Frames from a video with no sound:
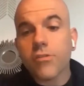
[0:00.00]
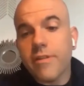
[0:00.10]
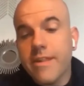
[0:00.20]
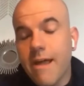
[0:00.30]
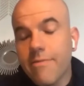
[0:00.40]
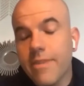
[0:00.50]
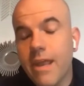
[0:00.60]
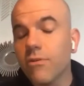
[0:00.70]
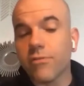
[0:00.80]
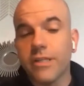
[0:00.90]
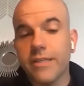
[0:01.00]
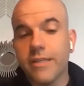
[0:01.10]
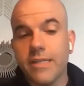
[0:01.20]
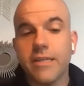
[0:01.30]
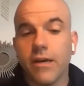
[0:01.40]
So the devil's really
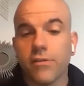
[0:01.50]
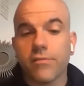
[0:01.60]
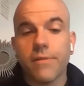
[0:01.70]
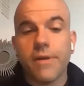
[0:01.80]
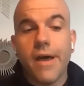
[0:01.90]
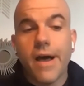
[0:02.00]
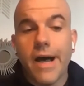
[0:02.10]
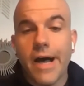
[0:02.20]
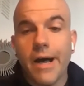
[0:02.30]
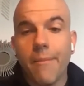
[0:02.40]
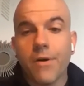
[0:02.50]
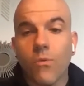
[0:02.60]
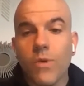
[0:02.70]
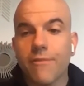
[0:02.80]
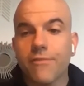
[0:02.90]
in the details.
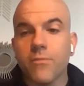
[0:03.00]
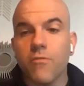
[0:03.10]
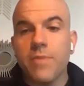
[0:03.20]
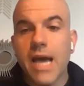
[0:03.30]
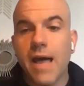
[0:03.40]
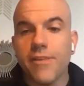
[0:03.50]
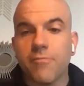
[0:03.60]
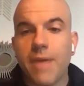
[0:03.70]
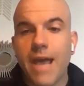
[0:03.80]
We have to move beyond this